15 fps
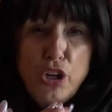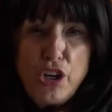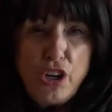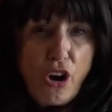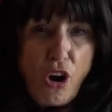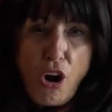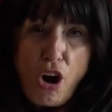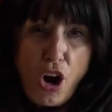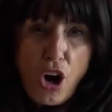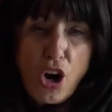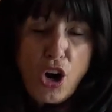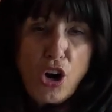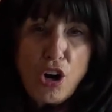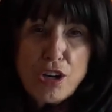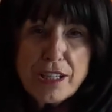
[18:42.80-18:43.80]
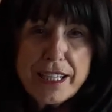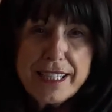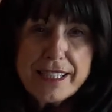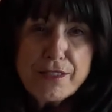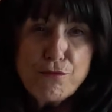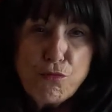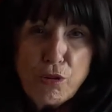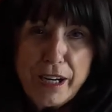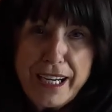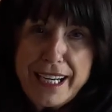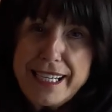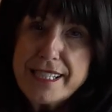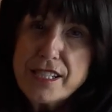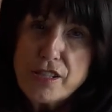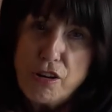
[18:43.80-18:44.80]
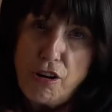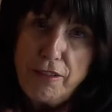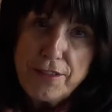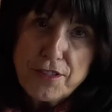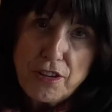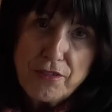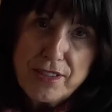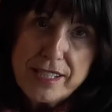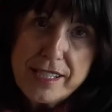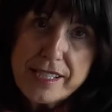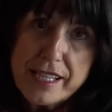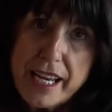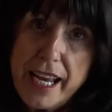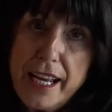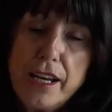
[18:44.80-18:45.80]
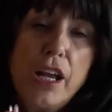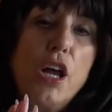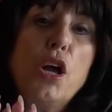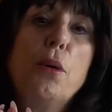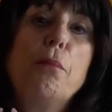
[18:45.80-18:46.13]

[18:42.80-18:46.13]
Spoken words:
not hard. It's really soft on the skin.